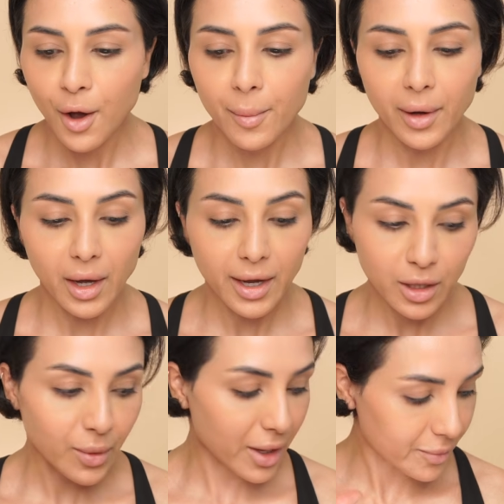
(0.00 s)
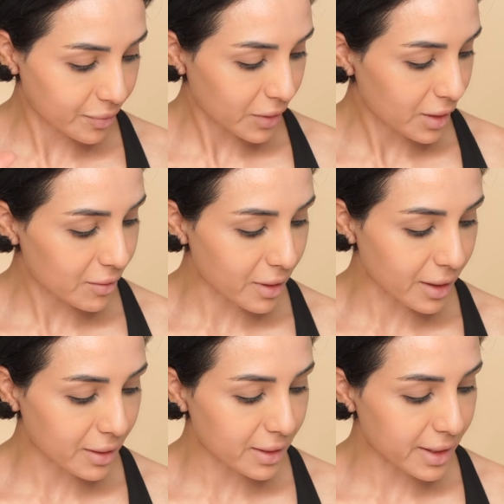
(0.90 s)
But anyway,
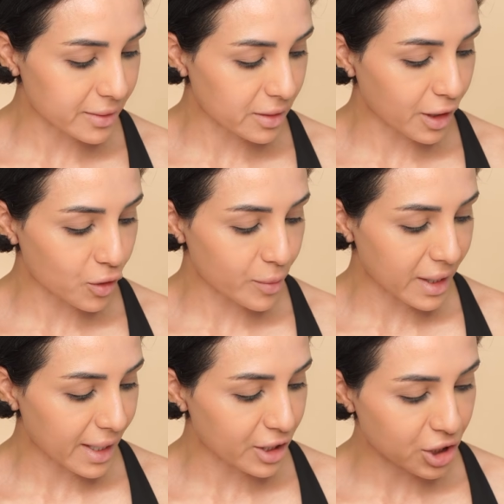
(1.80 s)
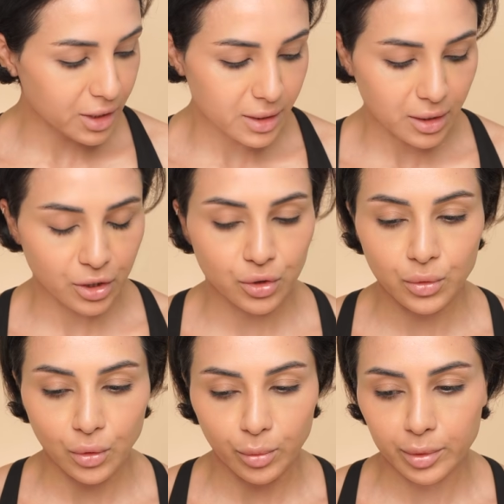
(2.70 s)
right, let's curl my lashes. I do
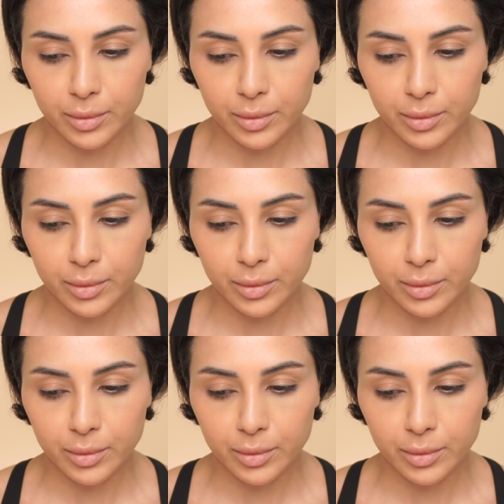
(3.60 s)
not put